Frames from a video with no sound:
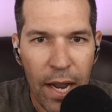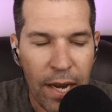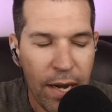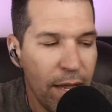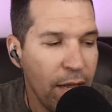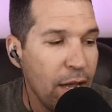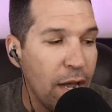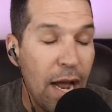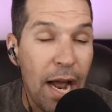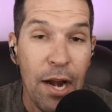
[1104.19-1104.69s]
and
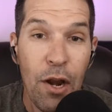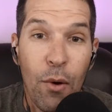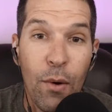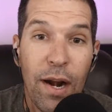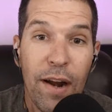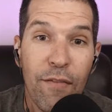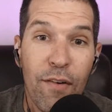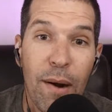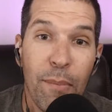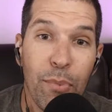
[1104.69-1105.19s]
I know
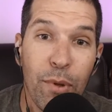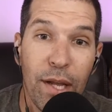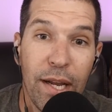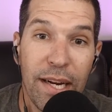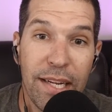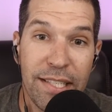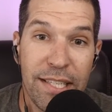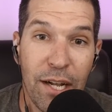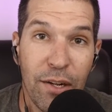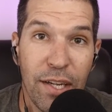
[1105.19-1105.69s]
whenever I'm
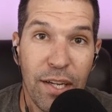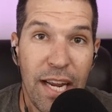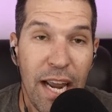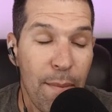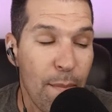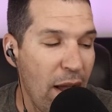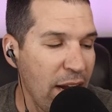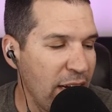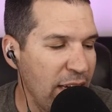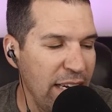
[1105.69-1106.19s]
playing a Zelda
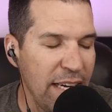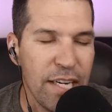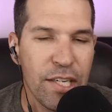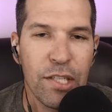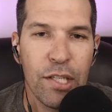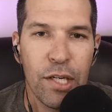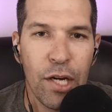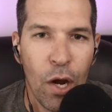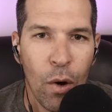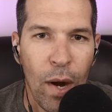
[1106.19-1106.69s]
game, I can
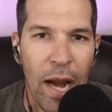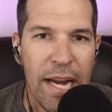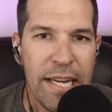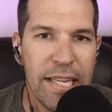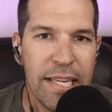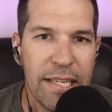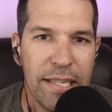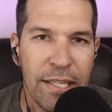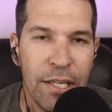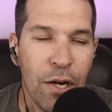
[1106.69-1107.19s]
easily go
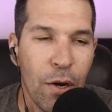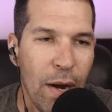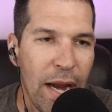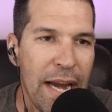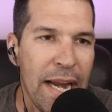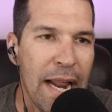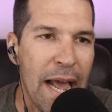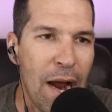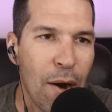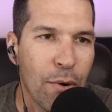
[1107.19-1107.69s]

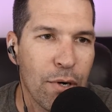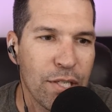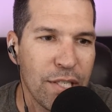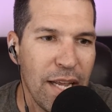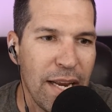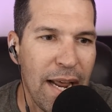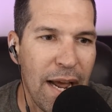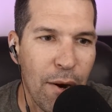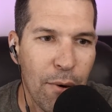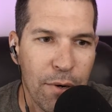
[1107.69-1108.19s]
8 hours,
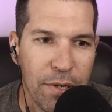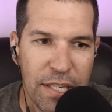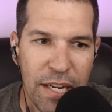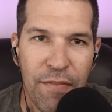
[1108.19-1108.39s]
10 hours.